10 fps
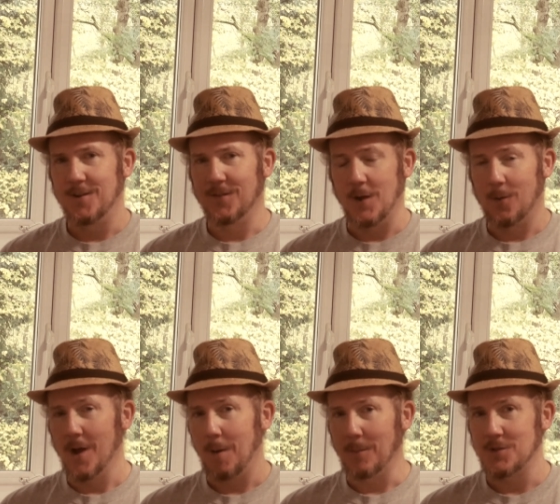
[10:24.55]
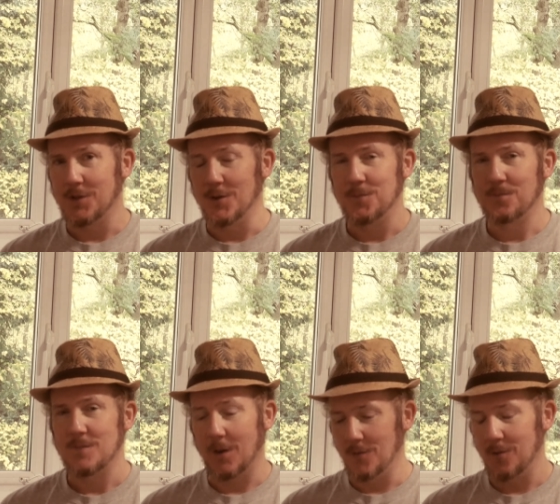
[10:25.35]
They'll come up to you,
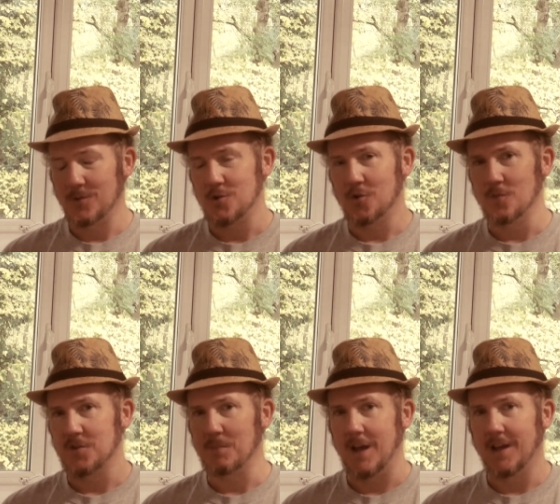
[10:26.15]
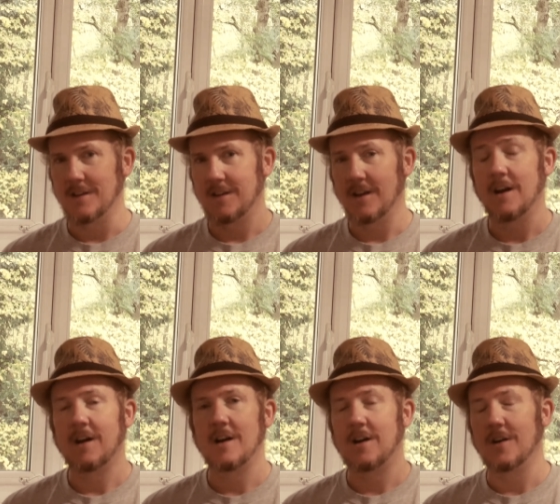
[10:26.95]
they'll notice your wristband.
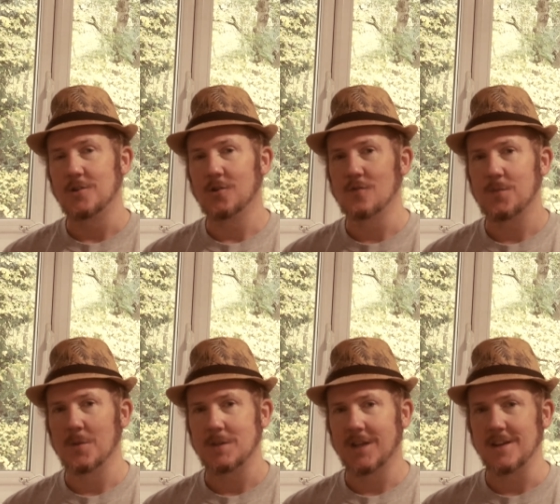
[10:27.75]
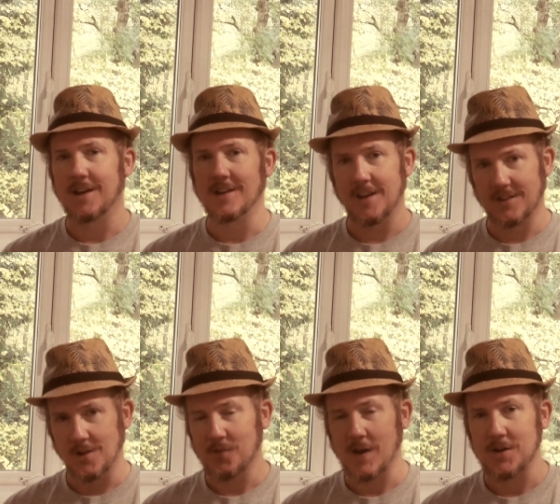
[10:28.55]
Ah, you're from the Medina, yeah,
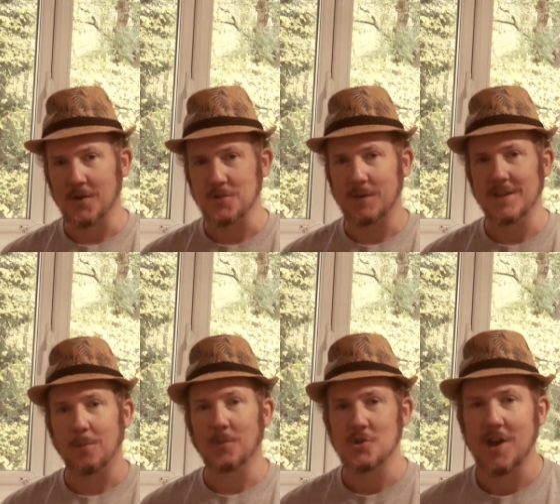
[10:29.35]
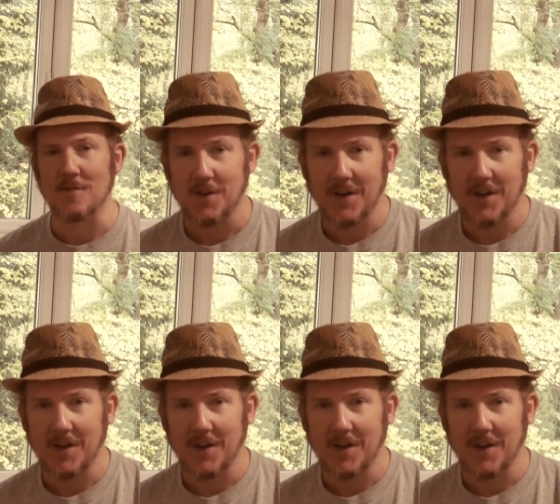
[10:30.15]
don't you recognise me? I'm the chef.